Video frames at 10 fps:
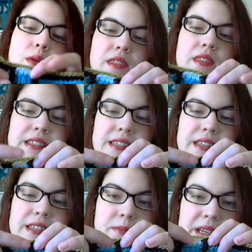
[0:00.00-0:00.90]
this
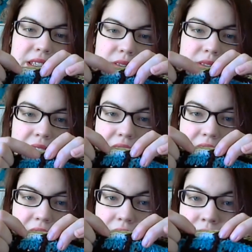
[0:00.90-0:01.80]
little piece right
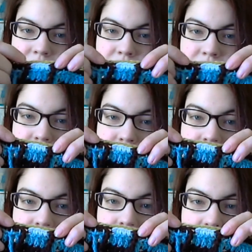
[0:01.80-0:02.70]
here,
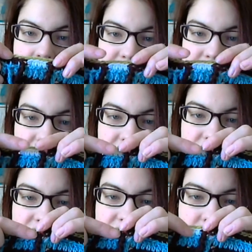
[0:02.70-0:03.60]
I
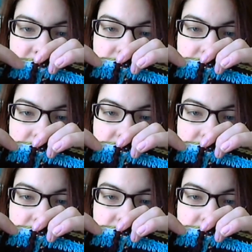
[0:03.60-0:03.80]
changed out